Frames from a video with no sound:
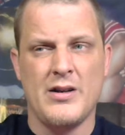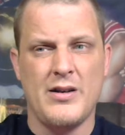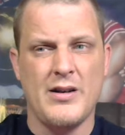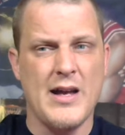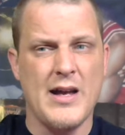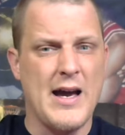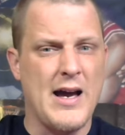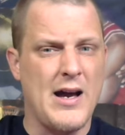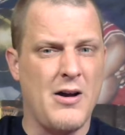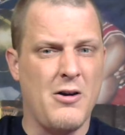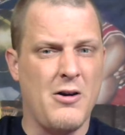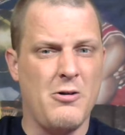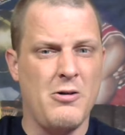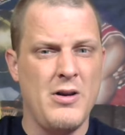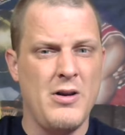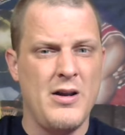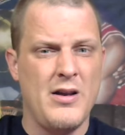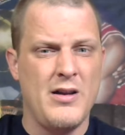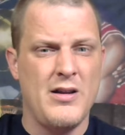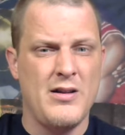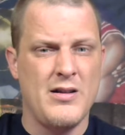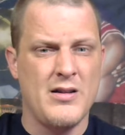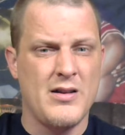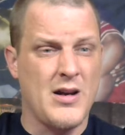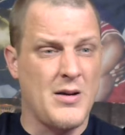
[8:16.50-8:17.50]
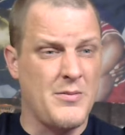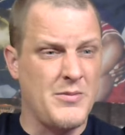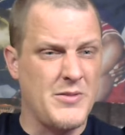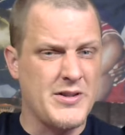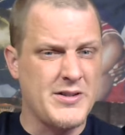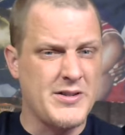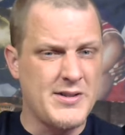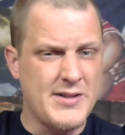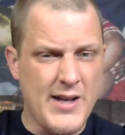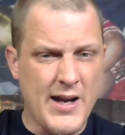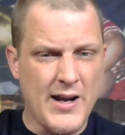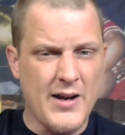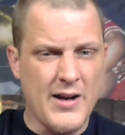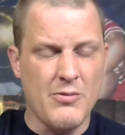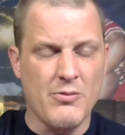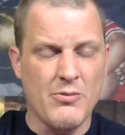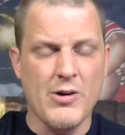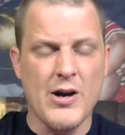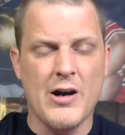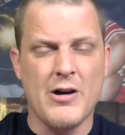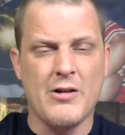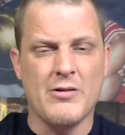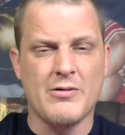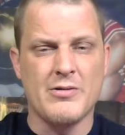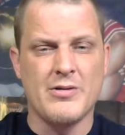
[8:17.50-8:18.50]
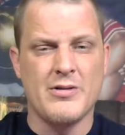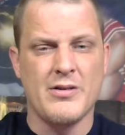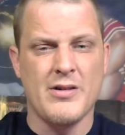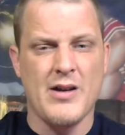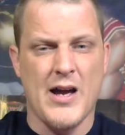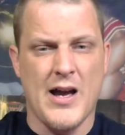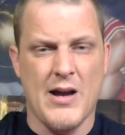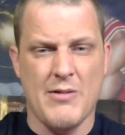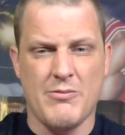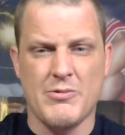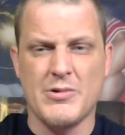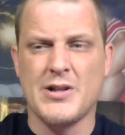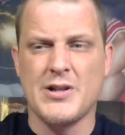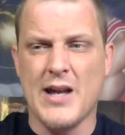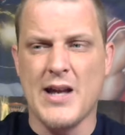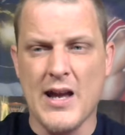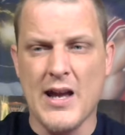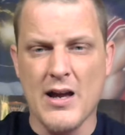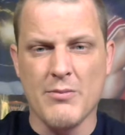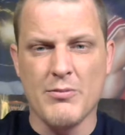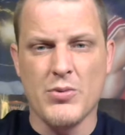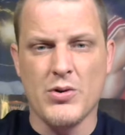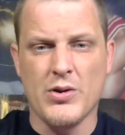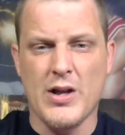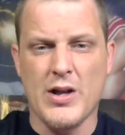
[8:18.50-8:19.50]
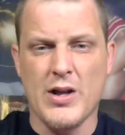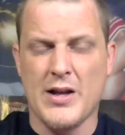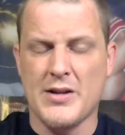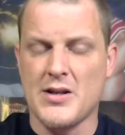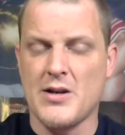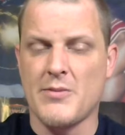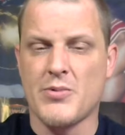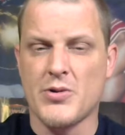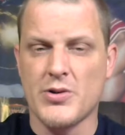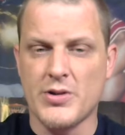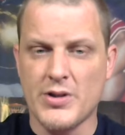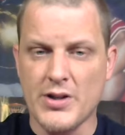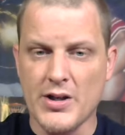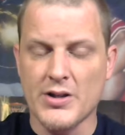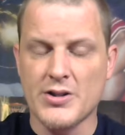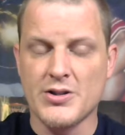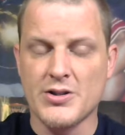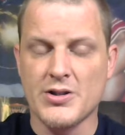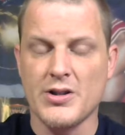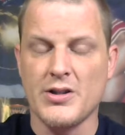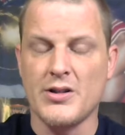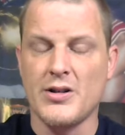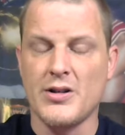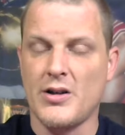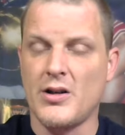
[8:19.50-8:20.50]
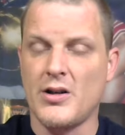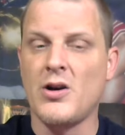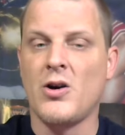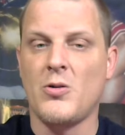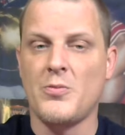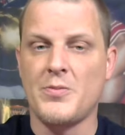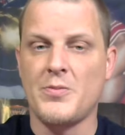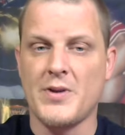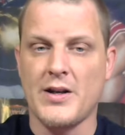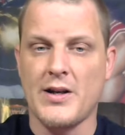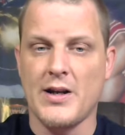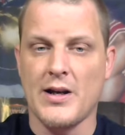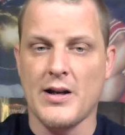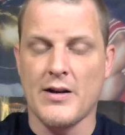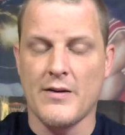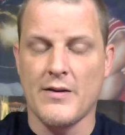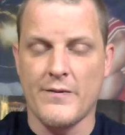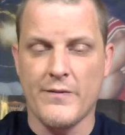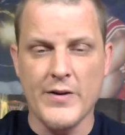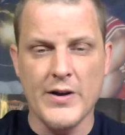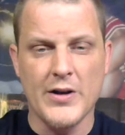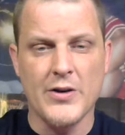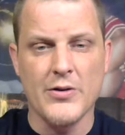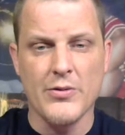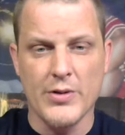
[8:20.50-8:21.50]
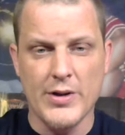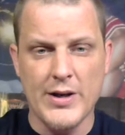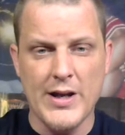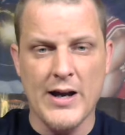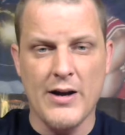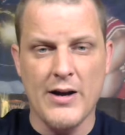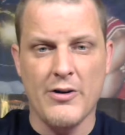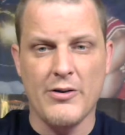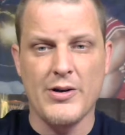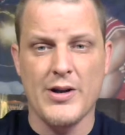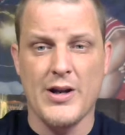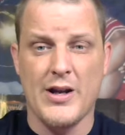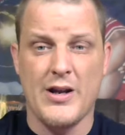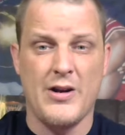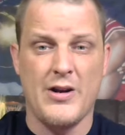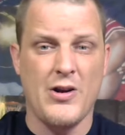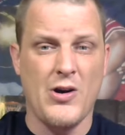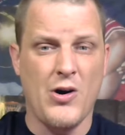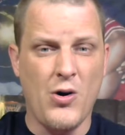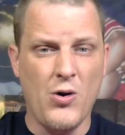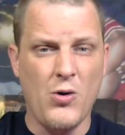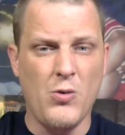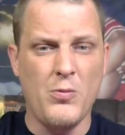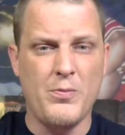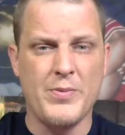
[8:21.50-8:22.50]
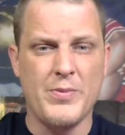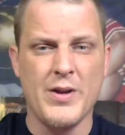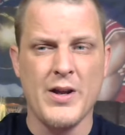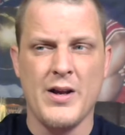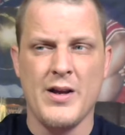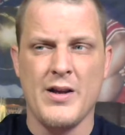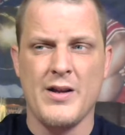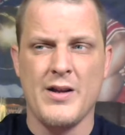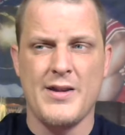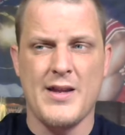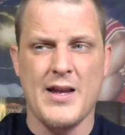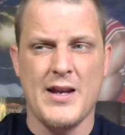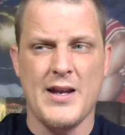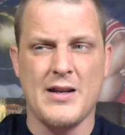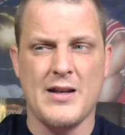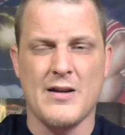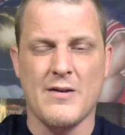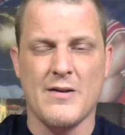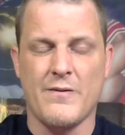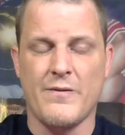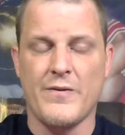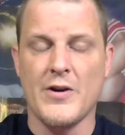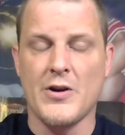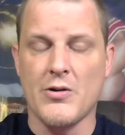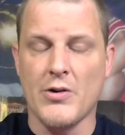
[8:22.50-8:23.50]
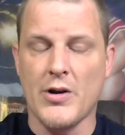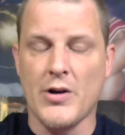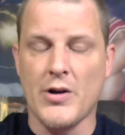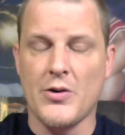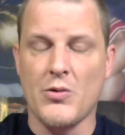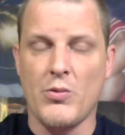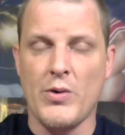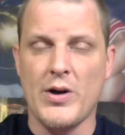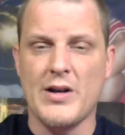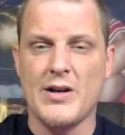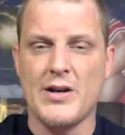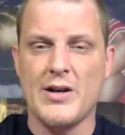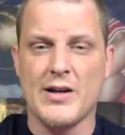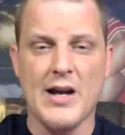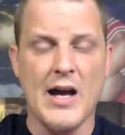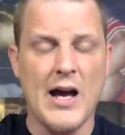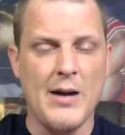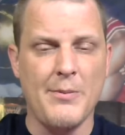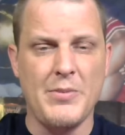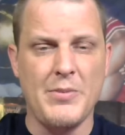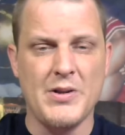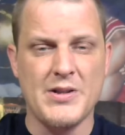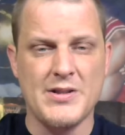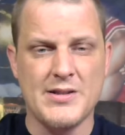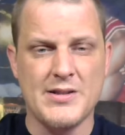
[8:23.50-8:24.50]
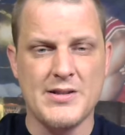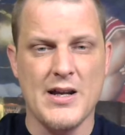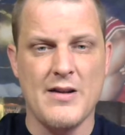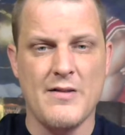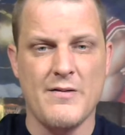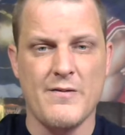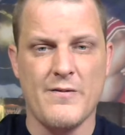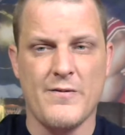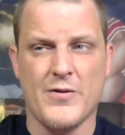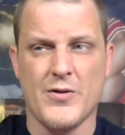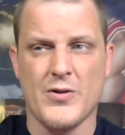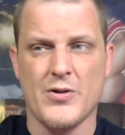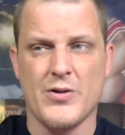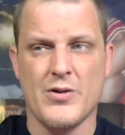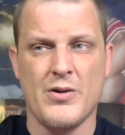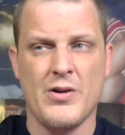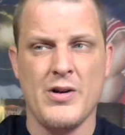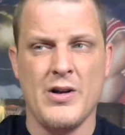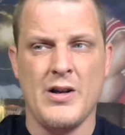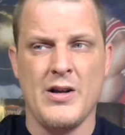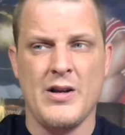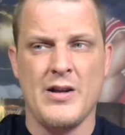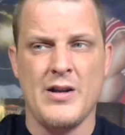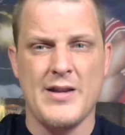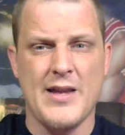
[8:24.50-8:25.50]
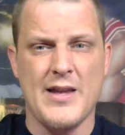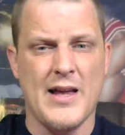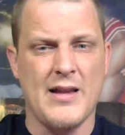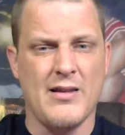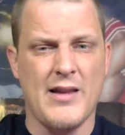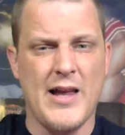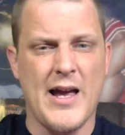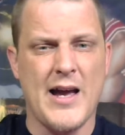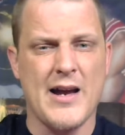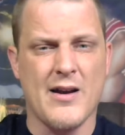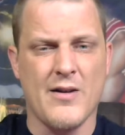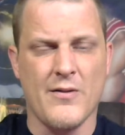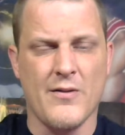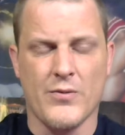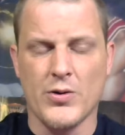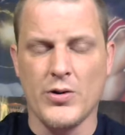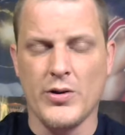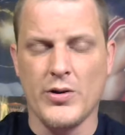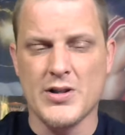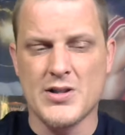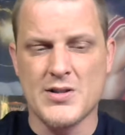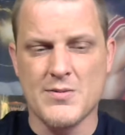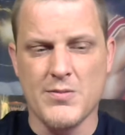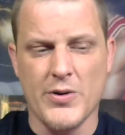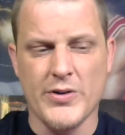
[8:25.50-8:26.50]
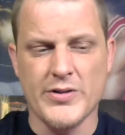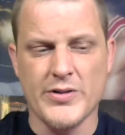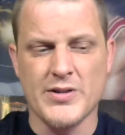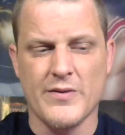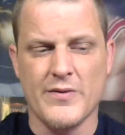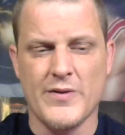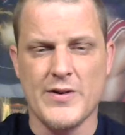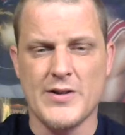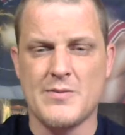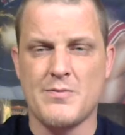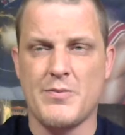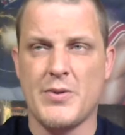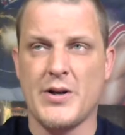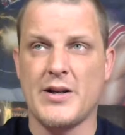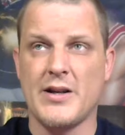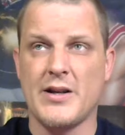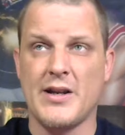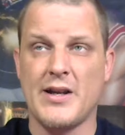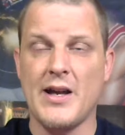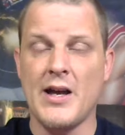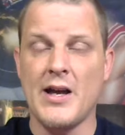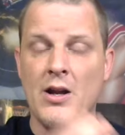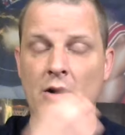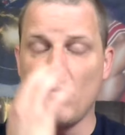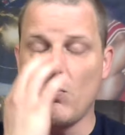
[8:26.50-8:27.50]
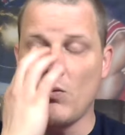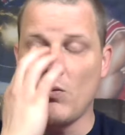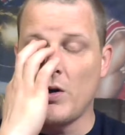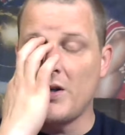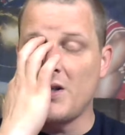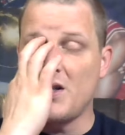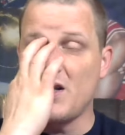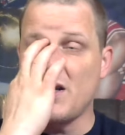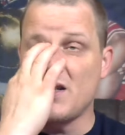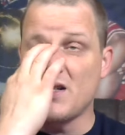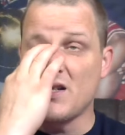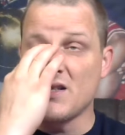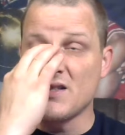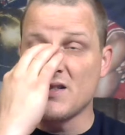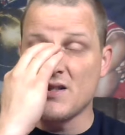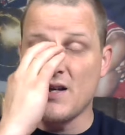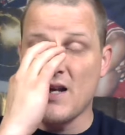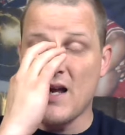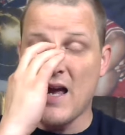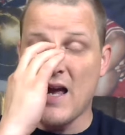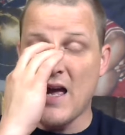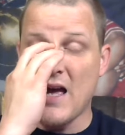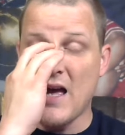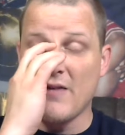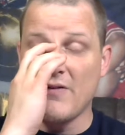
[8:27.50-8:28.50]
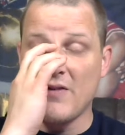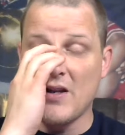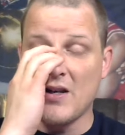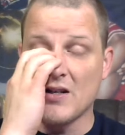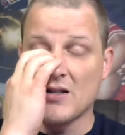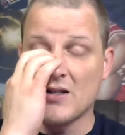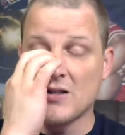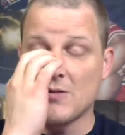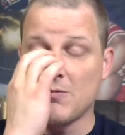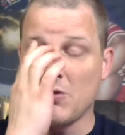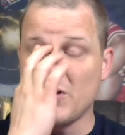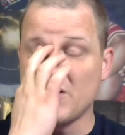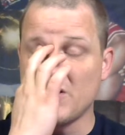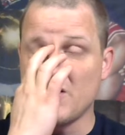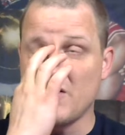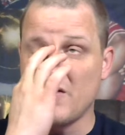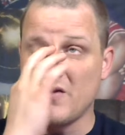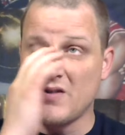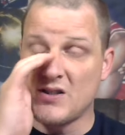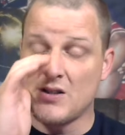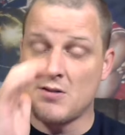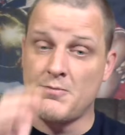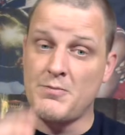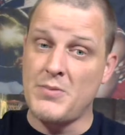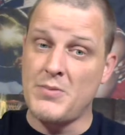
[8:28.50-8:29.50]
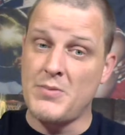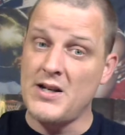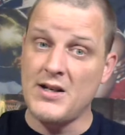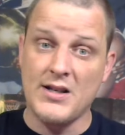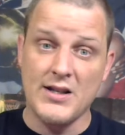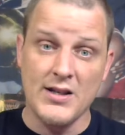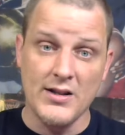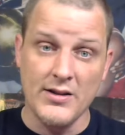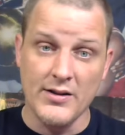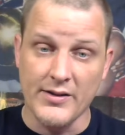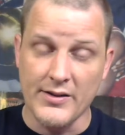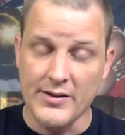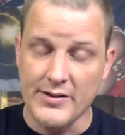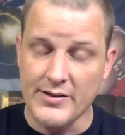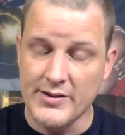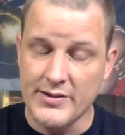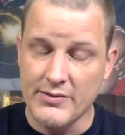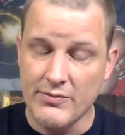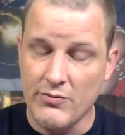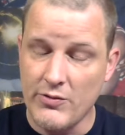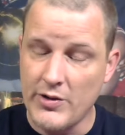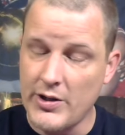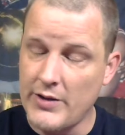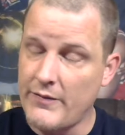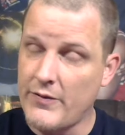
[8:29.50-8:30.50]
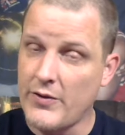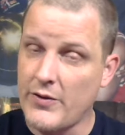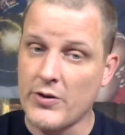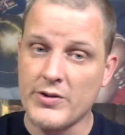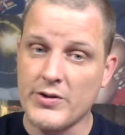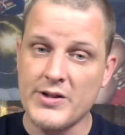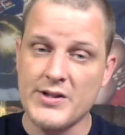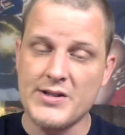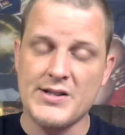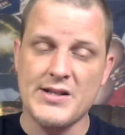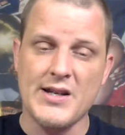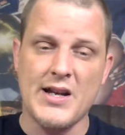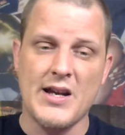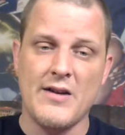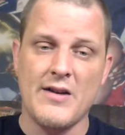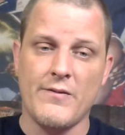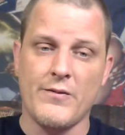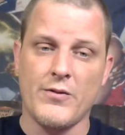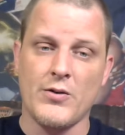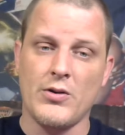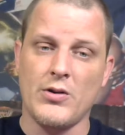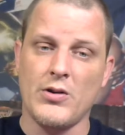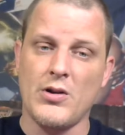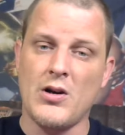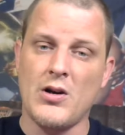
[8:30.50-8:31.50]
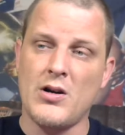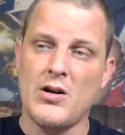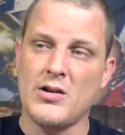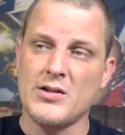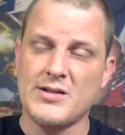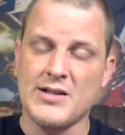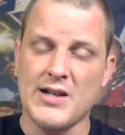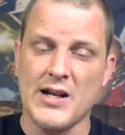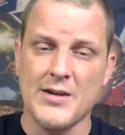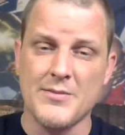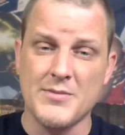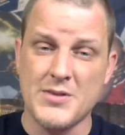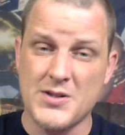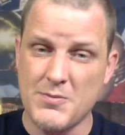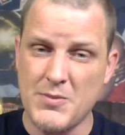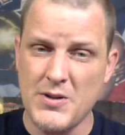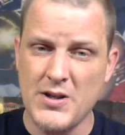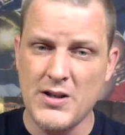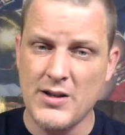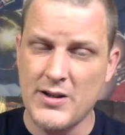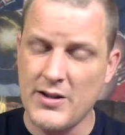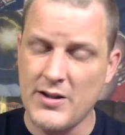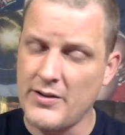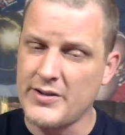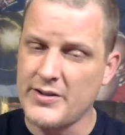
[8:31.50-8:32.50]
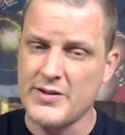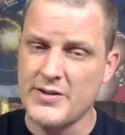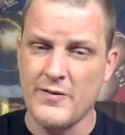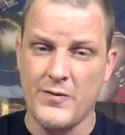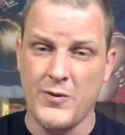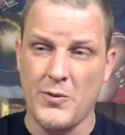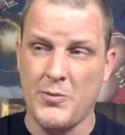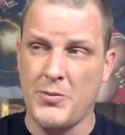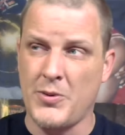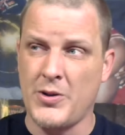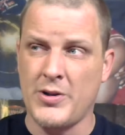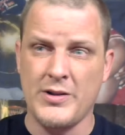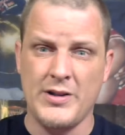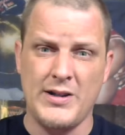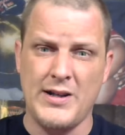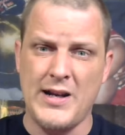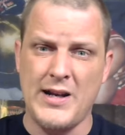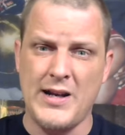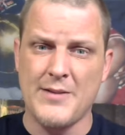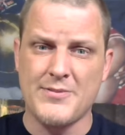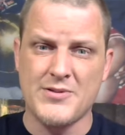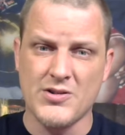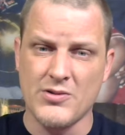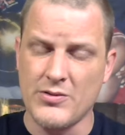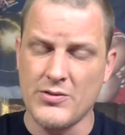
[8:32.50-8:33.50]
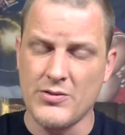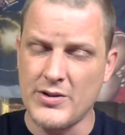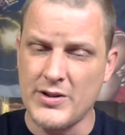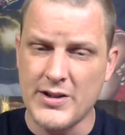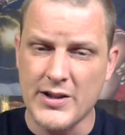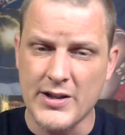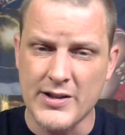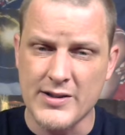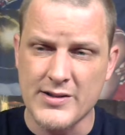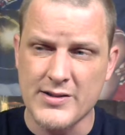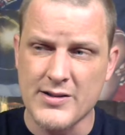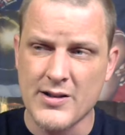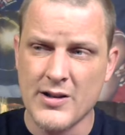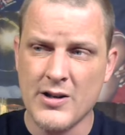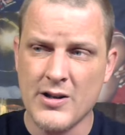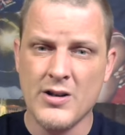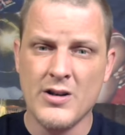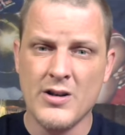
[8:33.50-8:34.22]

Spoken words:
Now, come the second round, I would gamble on that production and hope that I could figure it out and hope that he could figure out a way to compensate for that lack of real explosiveness. But again, when he doesn't have that explosiveness, speed kills. We've heard the saying for a long time. Speed kills in football, and it absolutely does.